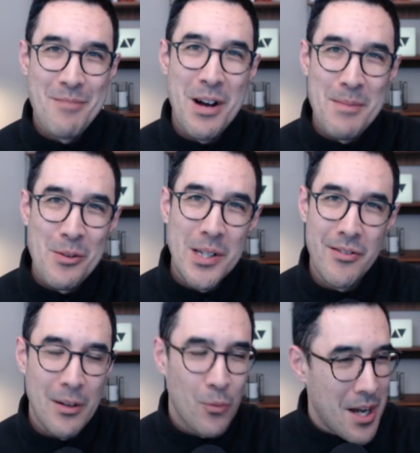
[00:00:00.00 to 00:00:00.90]
You might be
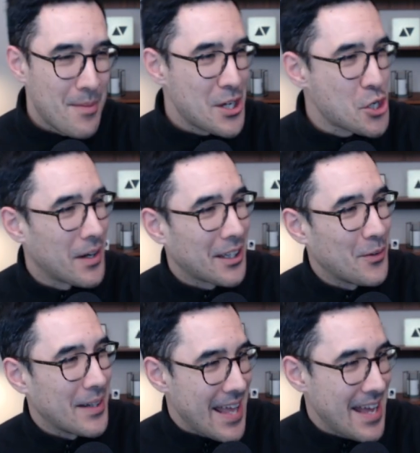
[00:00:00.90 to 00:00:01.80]
wondering, why am I showing you
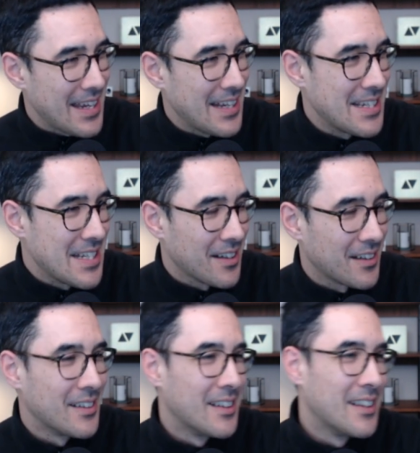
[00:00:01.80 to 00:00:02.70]
an Air India